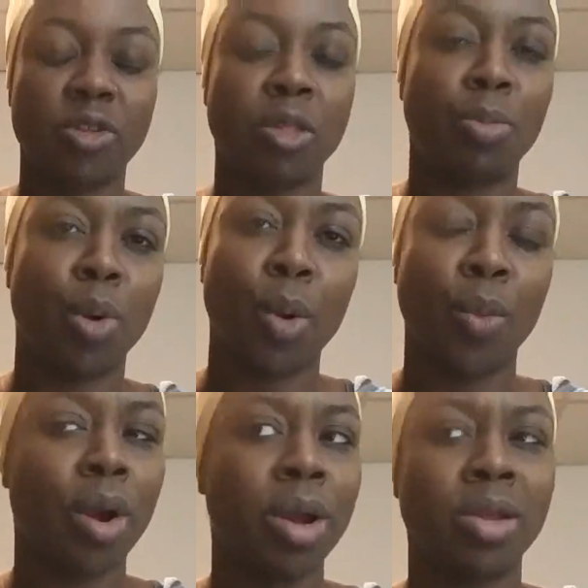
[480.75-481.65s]
to the point
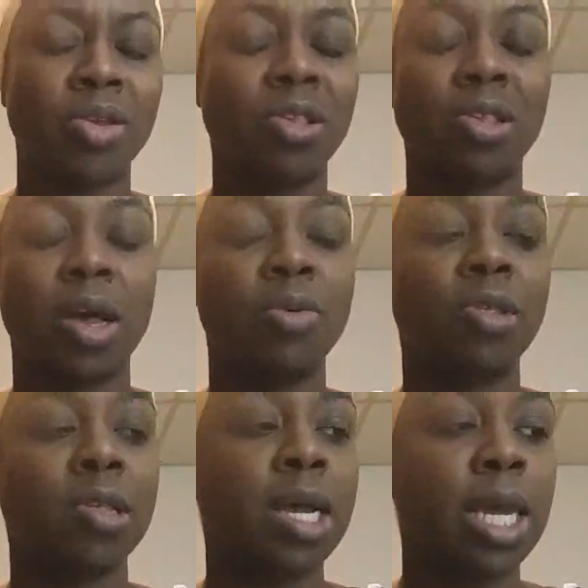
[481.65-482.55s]
where it just
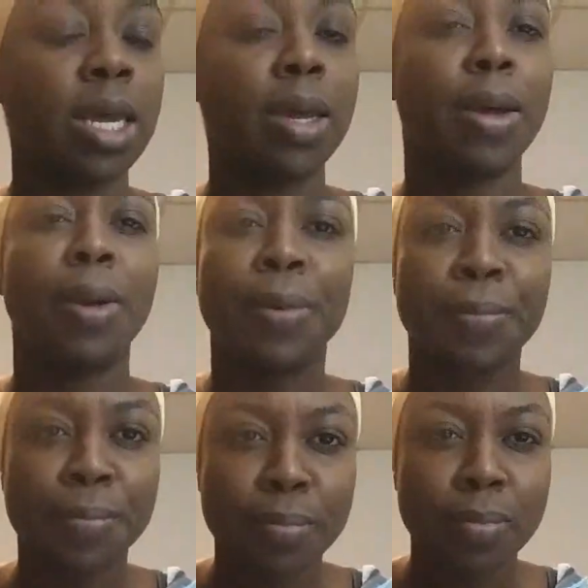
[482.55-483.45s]
sounds like,
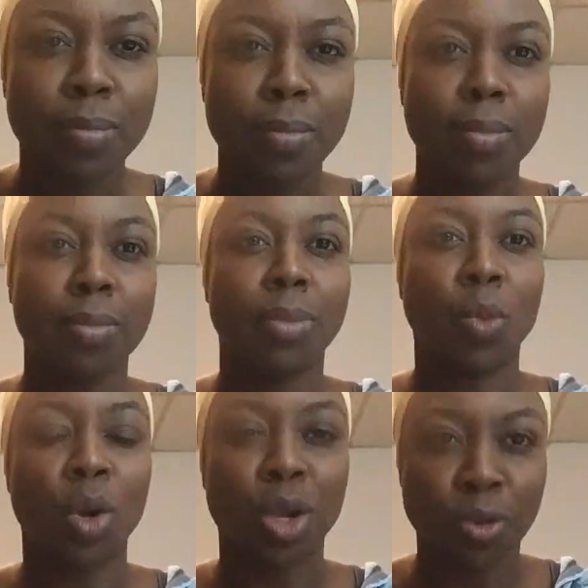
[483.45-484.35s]

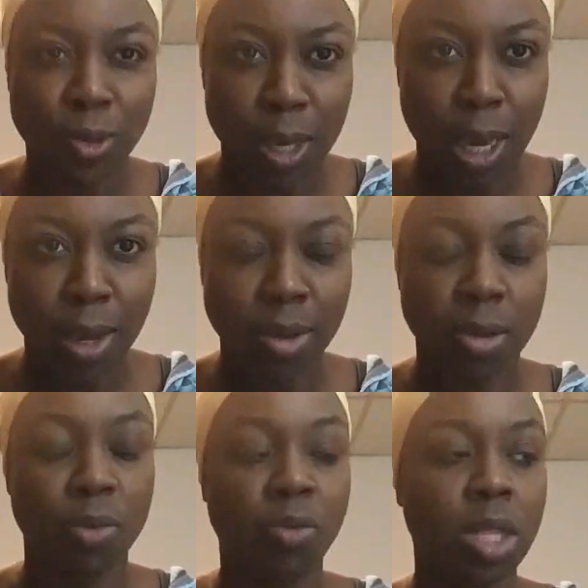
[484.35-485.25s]
what are you saying? Because
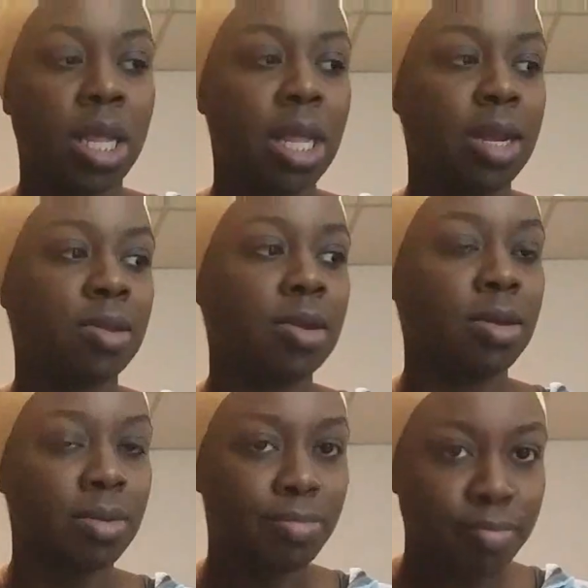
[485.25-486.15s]
I really like
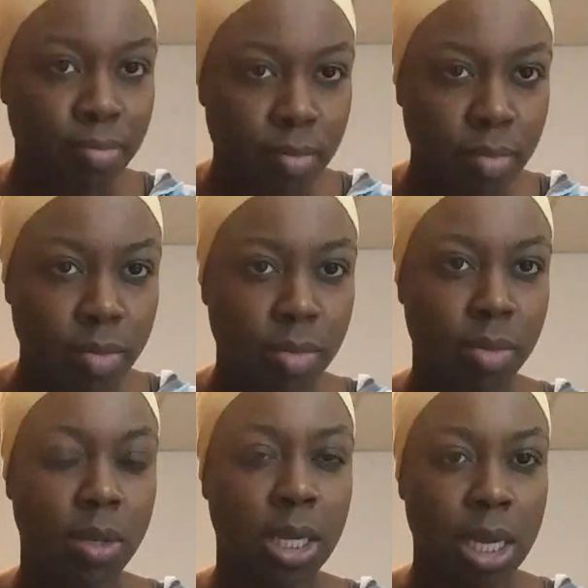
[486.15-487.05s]
to
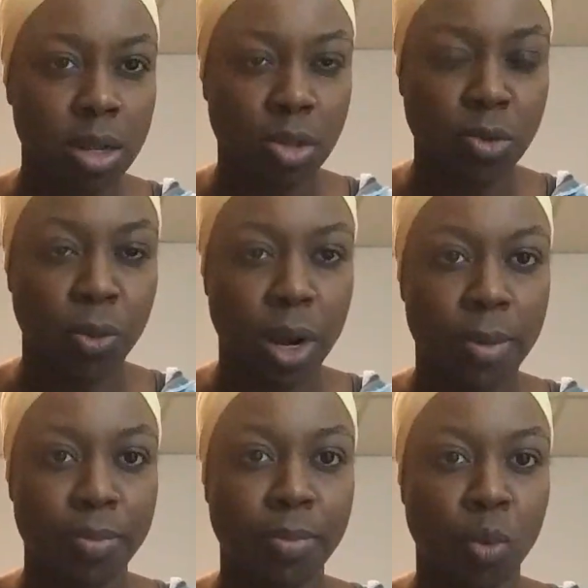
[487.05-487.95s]
get into what
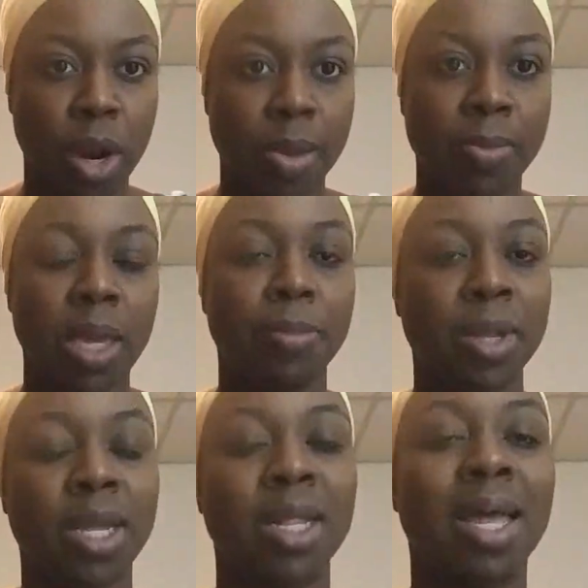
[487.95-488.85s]
I mean,
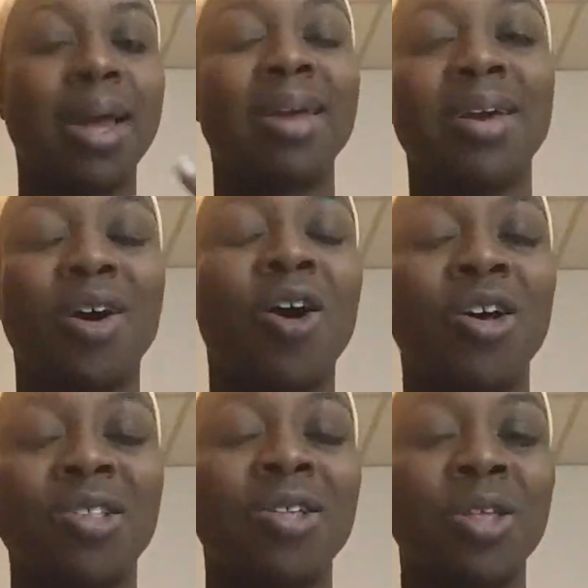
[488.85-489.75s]
but then that can
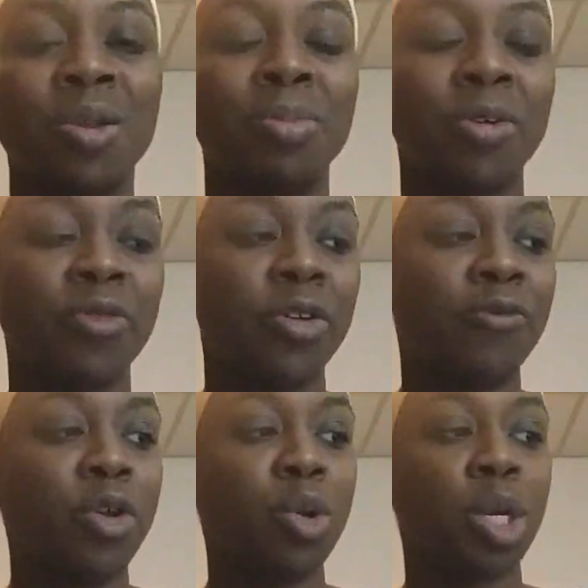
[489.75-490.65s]
cause a little bit of
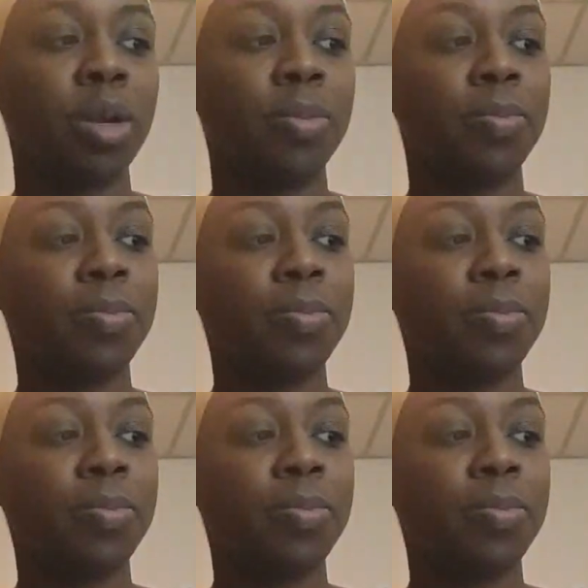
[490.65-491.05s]
confusion.